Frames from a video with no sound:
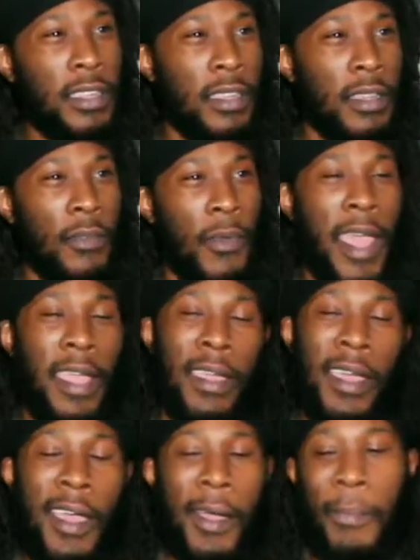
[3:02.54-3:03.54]
right?
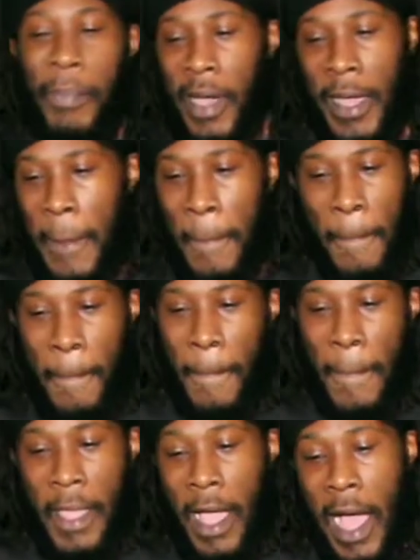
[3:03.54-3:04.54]
But
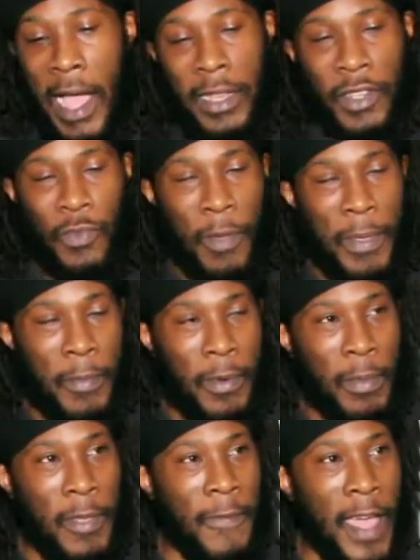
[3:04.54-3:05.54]
I just want people to be
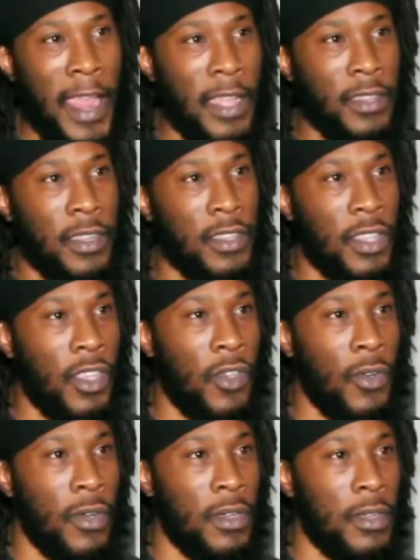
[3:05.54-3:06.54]
financially
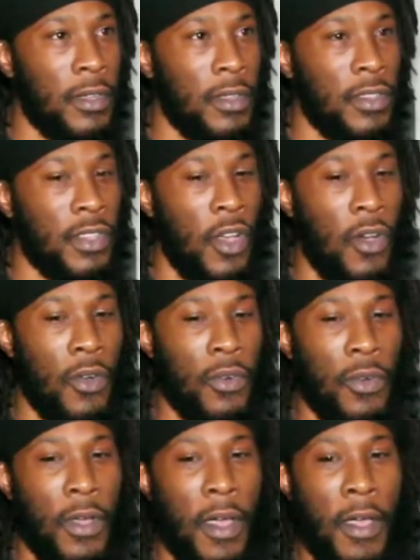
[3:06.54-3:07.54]
secure. So
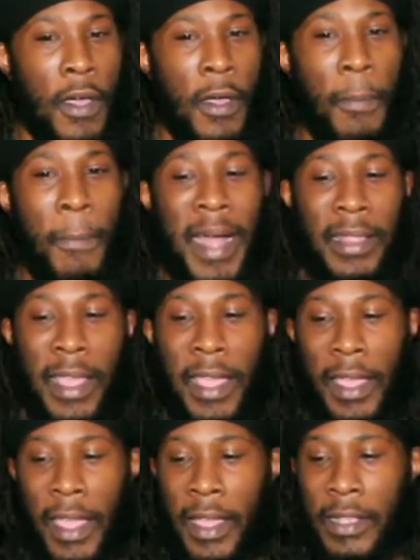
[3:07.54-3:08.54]
my thing
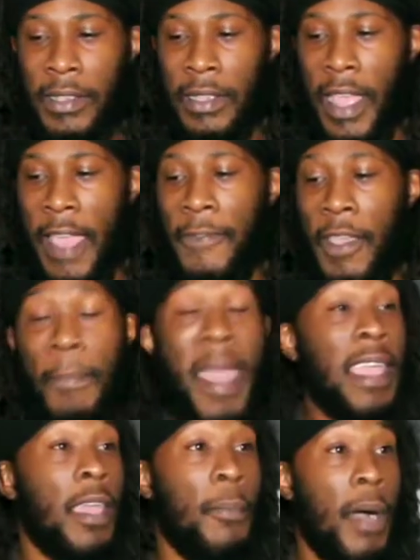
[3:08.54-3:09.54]
is, if you're
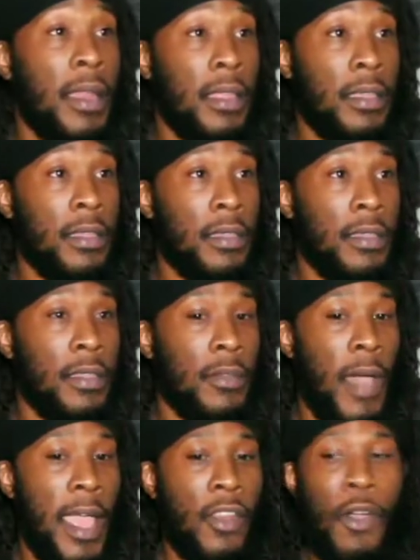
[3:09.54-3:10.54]
making money,
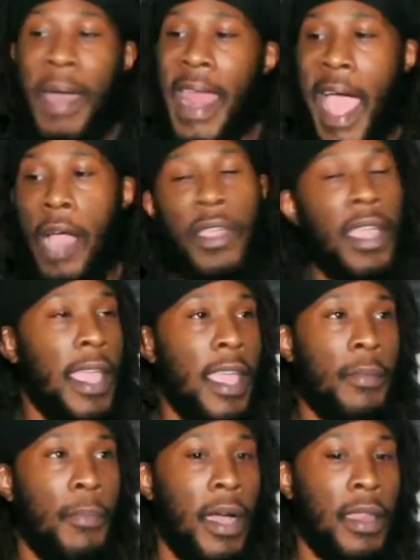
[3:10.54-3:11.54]
right, no matter how you're getting
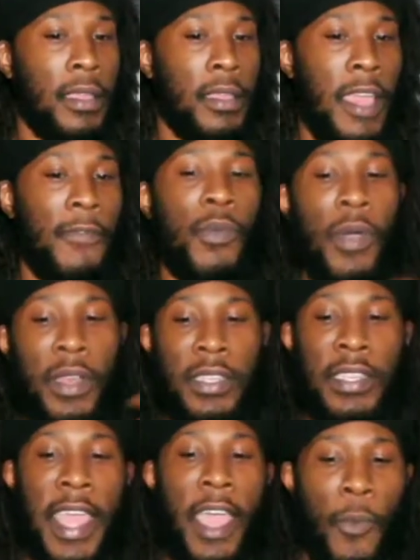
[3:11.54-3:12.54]
money, if you
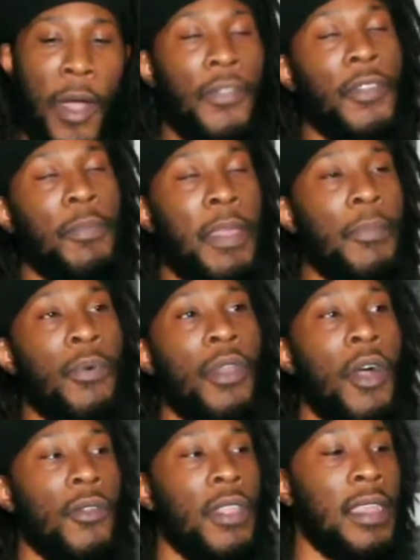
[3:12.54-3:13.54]
understand, wealthy people know
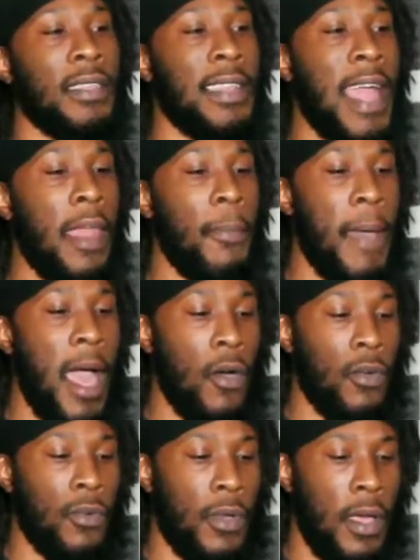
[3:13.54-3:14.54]
that it's not about
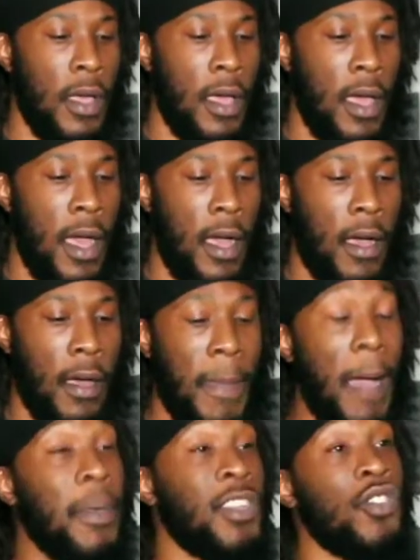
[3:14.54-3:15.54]
how
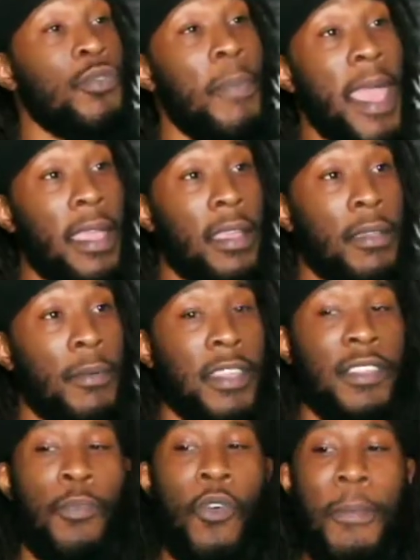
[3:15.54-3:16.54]
much you make. It's
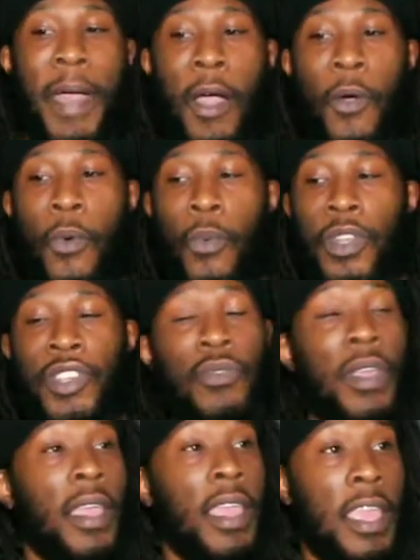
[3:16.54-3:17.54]
more about what you can
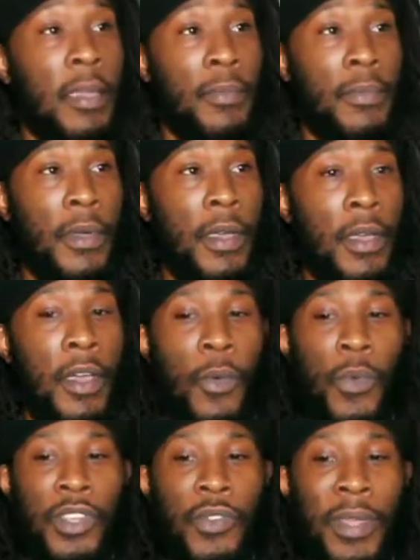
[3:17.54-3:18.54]
keep,
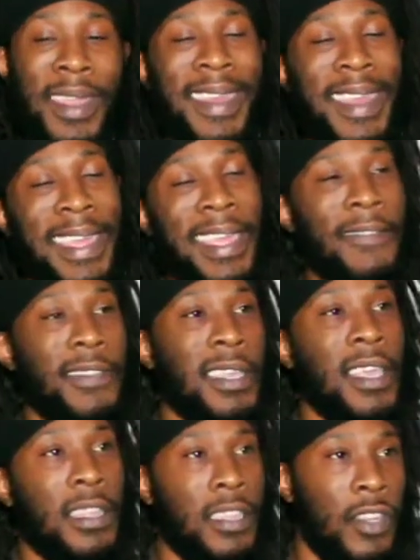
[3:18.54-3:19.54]
what you can leave to your
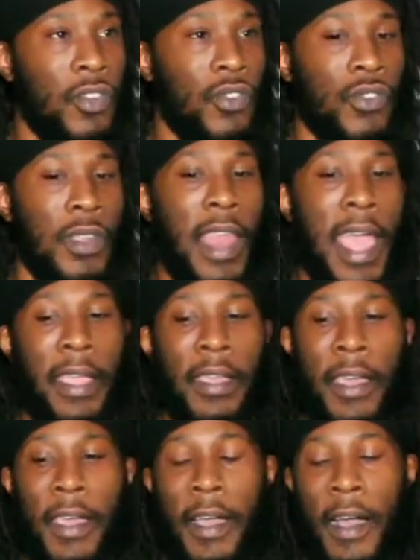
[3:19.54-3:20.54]
children. Like,
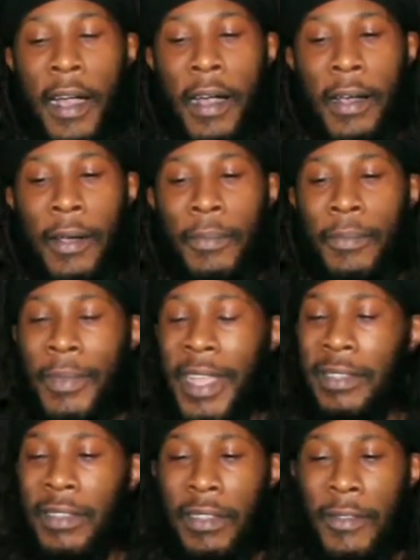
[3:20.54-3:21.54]
there's
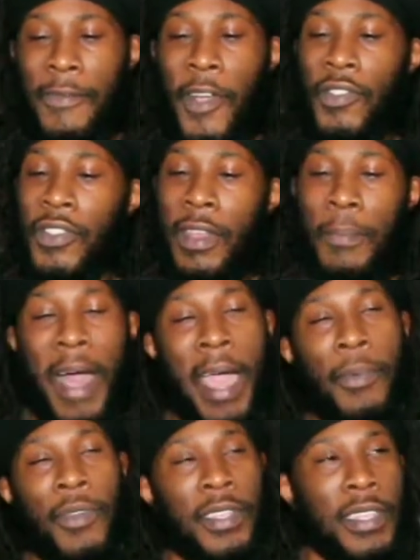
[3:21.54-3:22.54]
a verse in the Bible
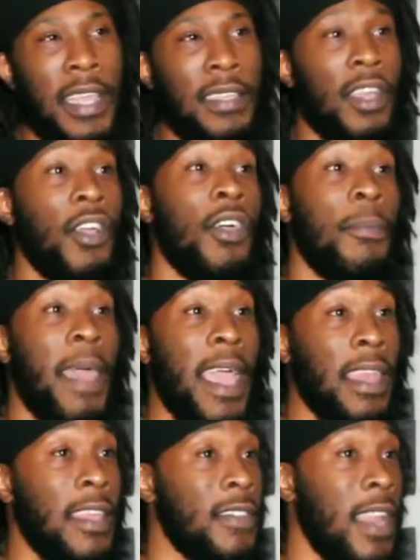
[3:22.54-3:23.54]
that says a good man
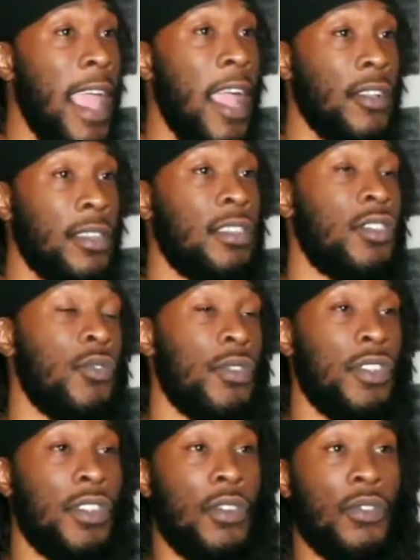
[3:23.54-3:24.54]
leaves an inheritance to his
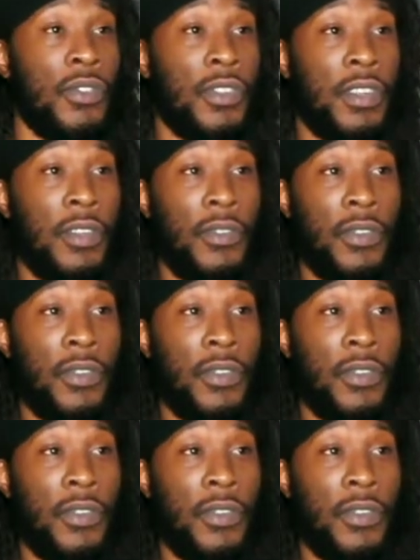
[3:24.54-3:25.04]
children's children.